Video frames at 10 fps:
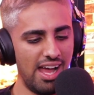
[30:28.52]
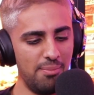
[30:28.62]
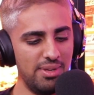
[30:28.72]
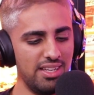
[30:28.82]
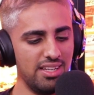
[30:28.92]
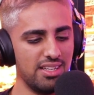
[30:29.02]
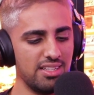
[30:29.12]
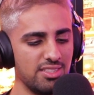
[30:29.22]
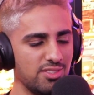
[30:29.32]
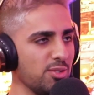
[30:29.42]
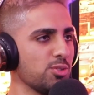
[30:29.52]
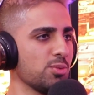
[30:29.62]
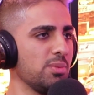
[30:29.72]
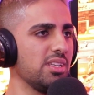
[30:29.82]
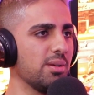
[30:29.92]
I mean,
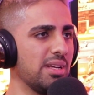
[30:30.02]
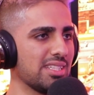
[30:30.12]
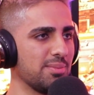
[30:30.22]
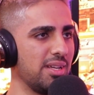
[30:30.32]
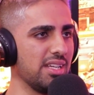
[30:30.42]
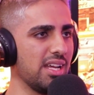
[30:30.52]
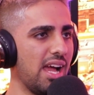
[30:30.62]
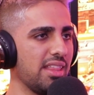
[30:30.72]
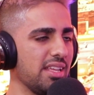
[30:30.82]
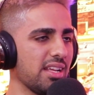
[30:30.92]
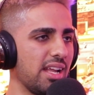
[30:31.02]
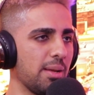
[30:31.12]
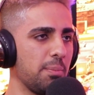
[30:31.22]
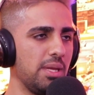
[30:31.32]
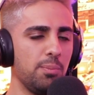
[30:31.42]
social media makes money. I think
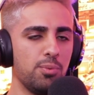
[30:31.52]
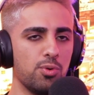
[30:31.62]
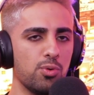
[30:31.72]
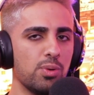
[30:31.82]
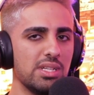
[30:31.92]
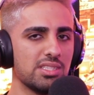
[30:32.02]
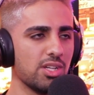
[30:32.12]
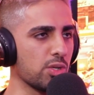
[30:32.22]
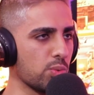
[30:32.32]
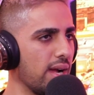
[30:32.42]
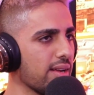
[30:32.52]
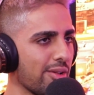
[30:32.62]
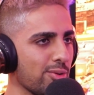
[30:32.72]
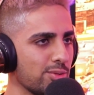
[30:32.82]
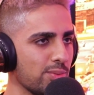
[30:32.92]
like people always are quite
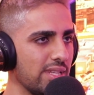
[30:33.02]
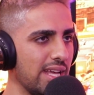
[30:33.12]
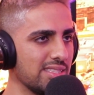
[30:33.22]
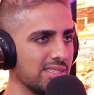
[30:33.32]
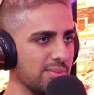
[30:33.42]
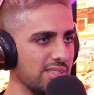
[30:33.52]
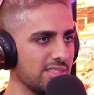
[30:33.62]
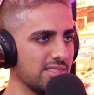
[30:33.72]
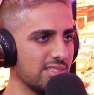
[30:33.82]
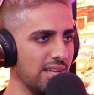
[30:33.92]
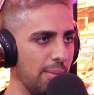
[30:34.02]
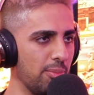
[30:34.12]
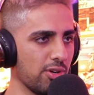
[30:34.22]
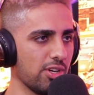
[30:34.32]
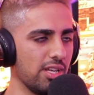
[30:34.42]
close with the estimates.
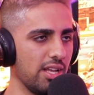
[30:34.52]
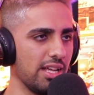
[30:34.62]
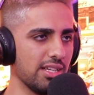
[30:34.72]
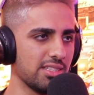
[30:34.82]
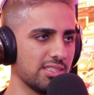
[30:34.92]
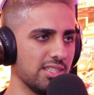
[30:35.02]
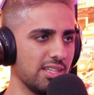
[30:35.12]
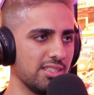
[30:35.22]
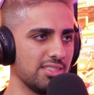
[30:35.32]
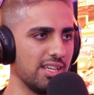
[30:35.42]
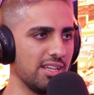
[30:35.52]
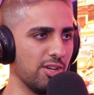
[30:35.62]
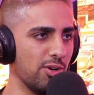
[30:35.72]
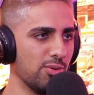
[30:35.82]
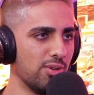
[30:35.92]
I'm not gonna like sit and say
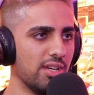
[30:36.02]
no.